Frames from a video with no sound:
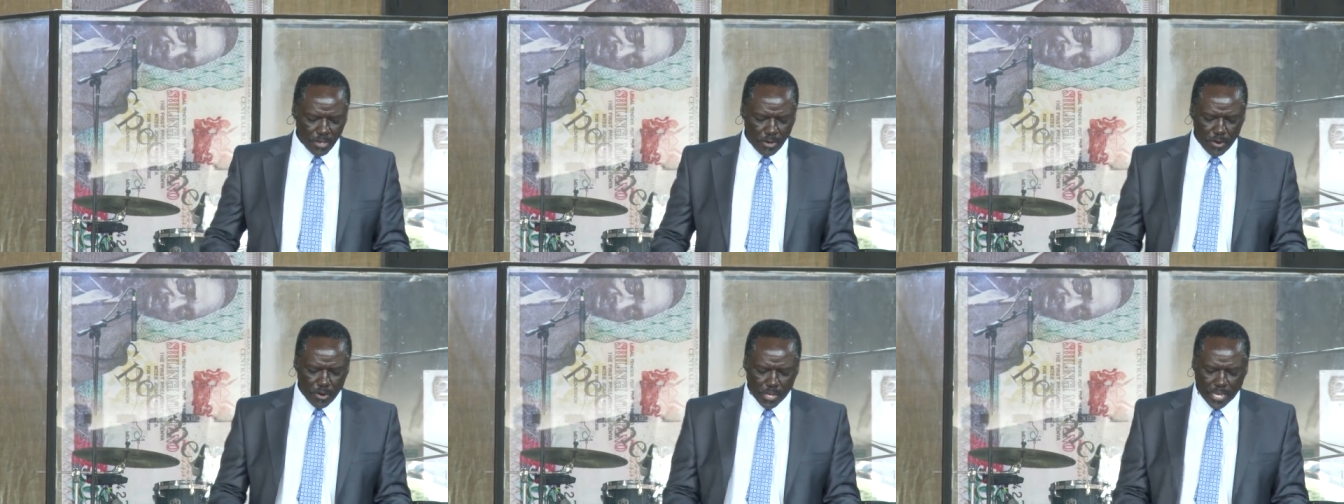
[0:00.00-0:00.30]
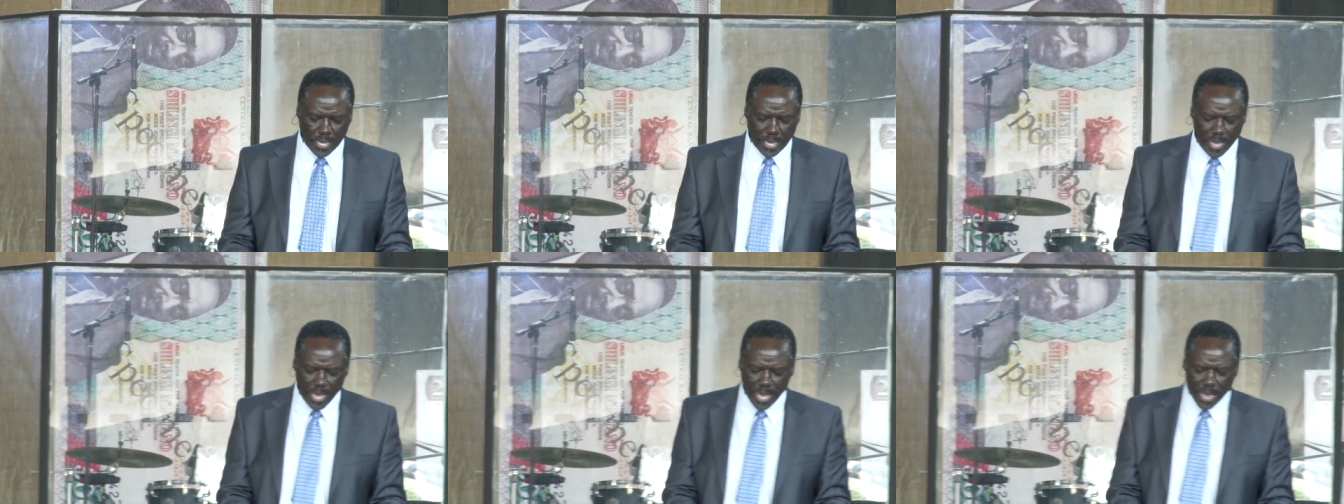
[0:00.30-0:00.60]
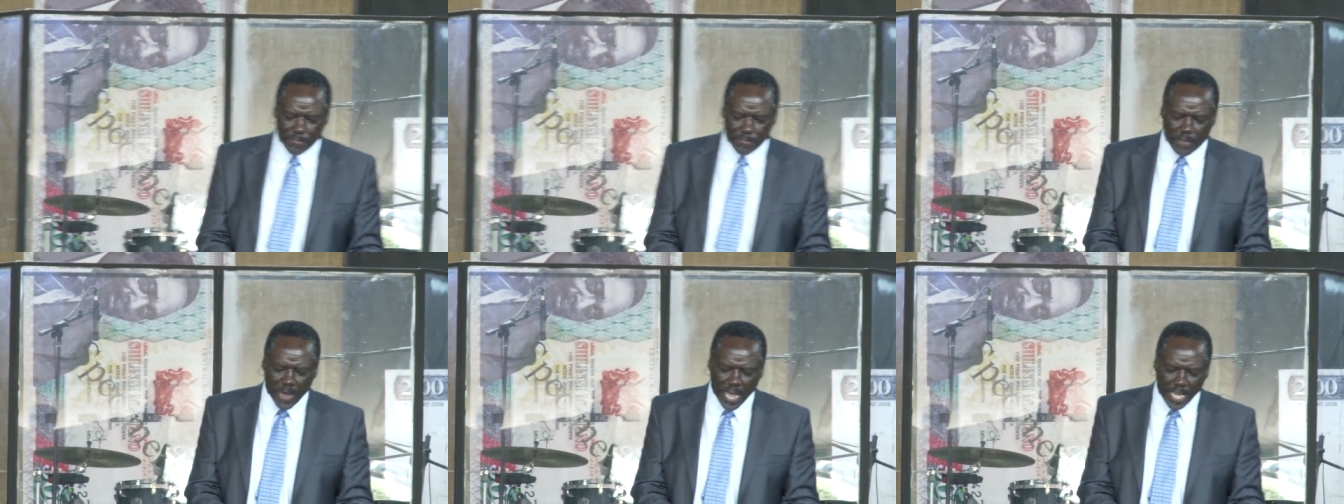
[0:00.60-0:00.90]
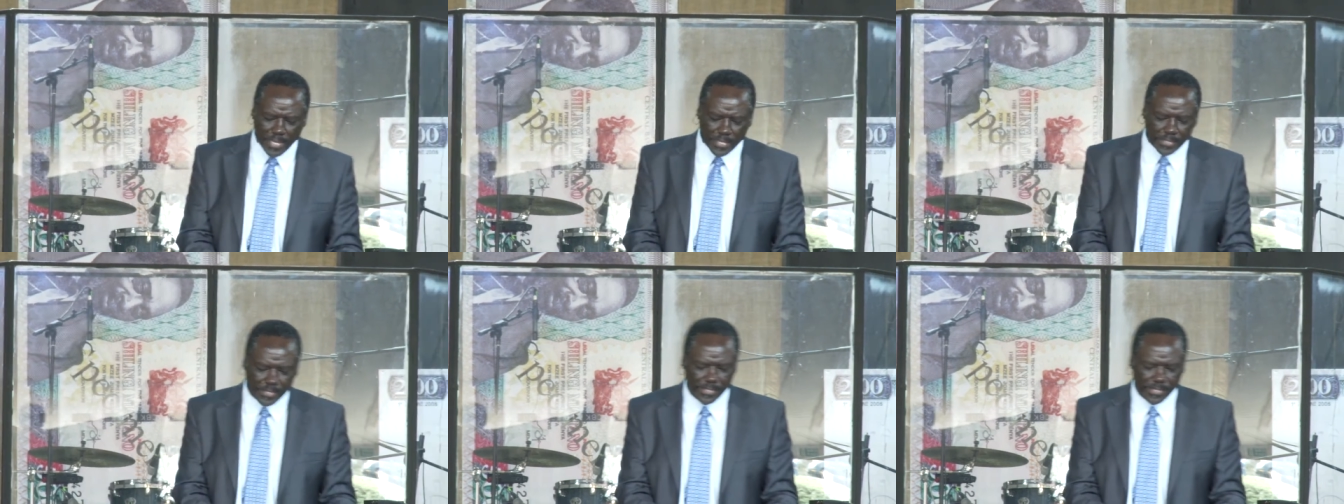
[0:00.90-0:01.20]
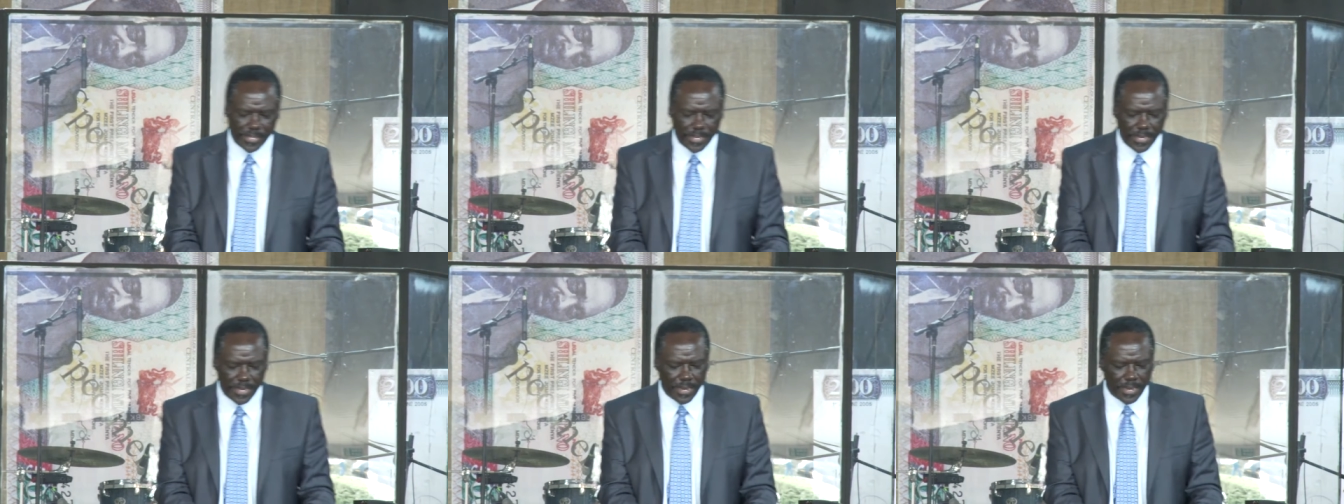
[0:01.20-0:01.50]
Okay,
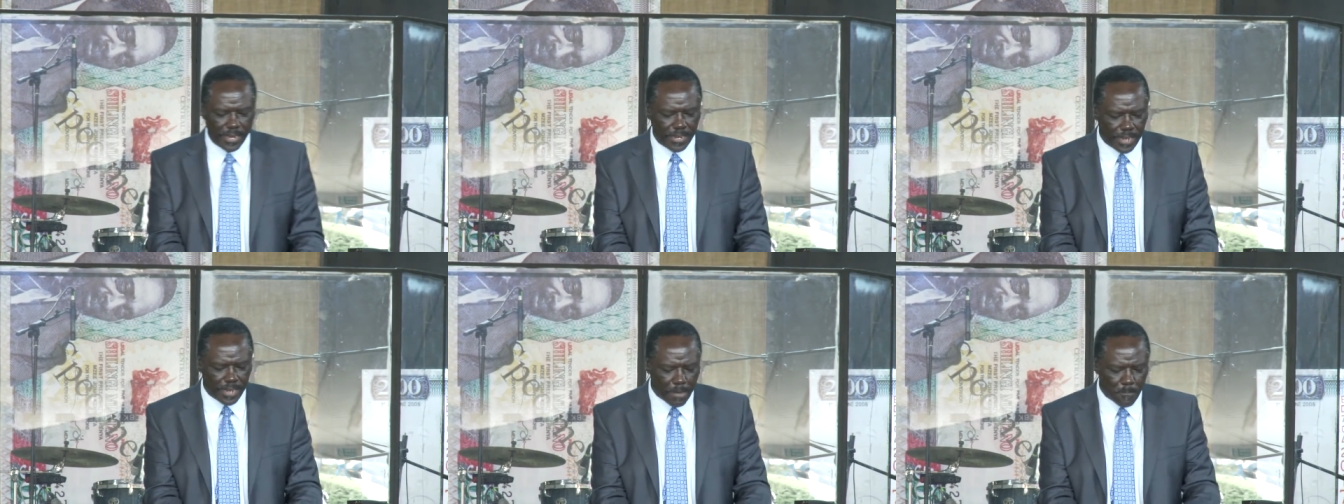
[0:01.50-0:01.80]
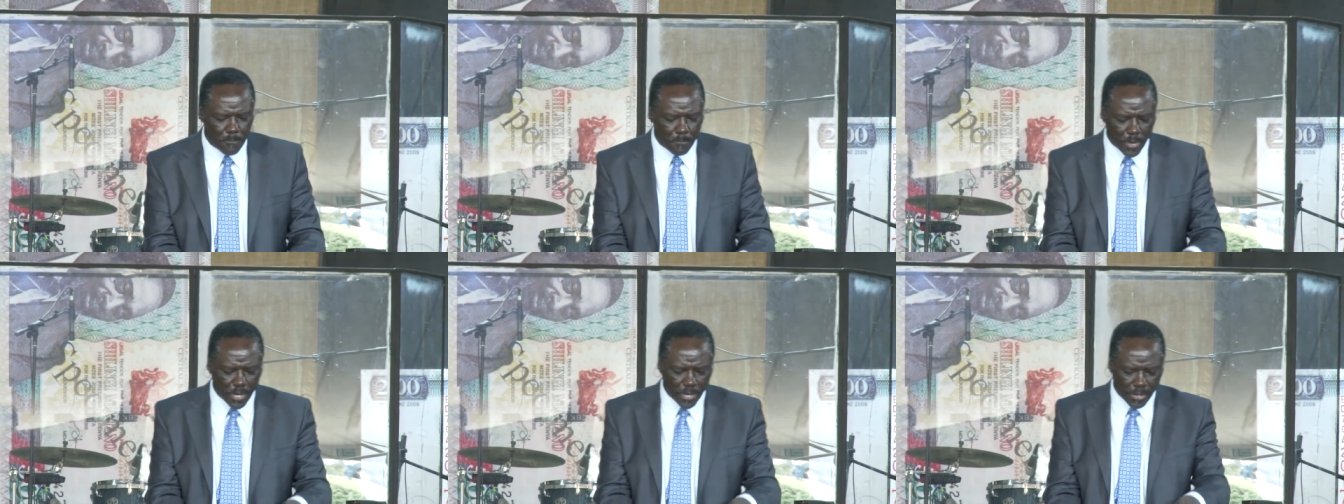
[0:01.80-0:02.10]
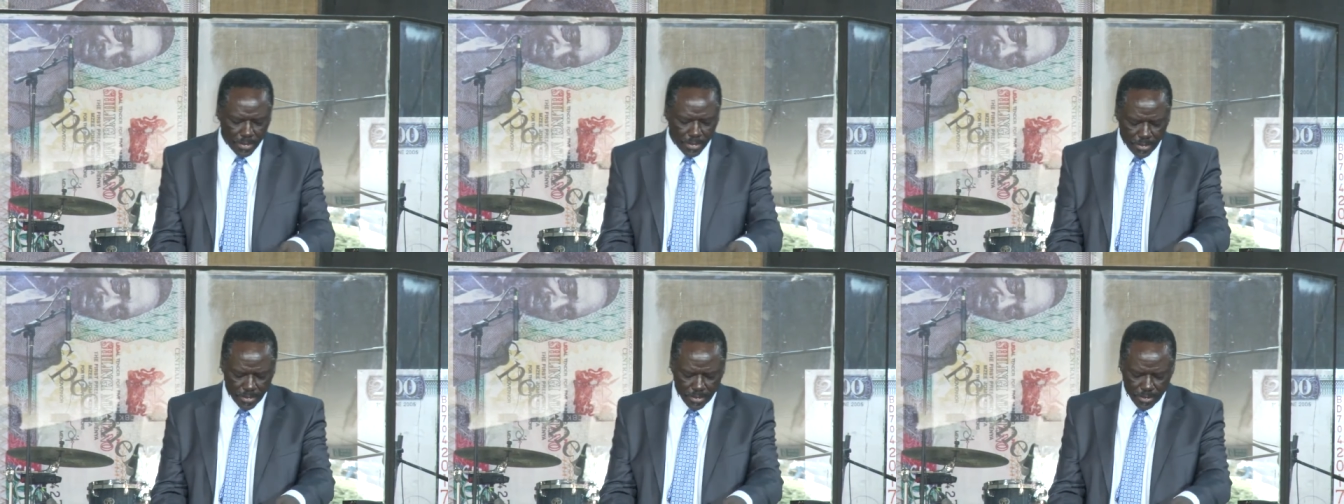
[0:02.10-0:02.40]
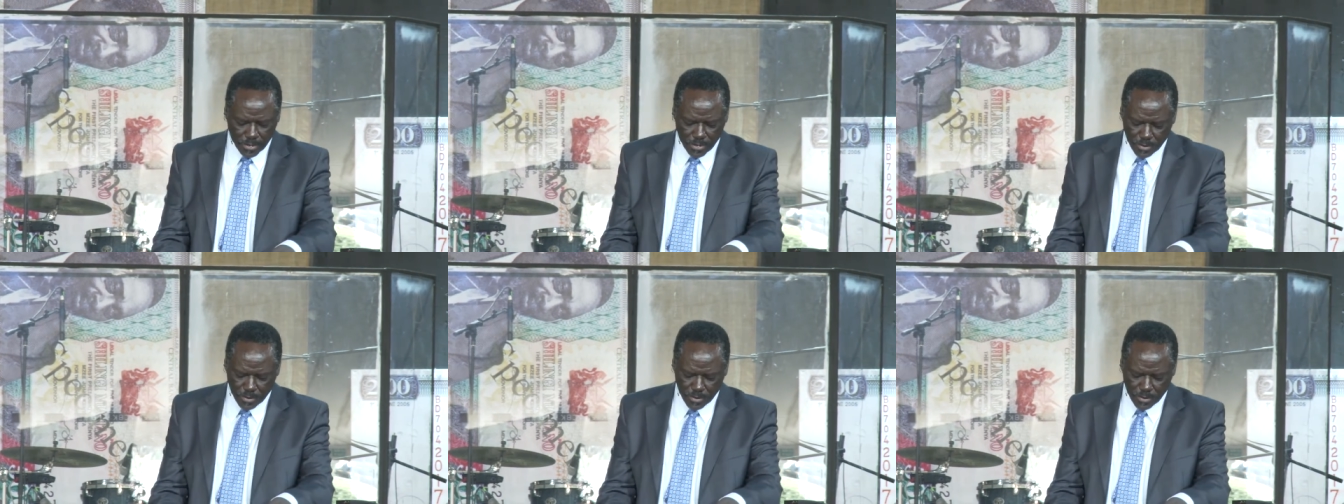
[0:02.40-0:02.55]
advice number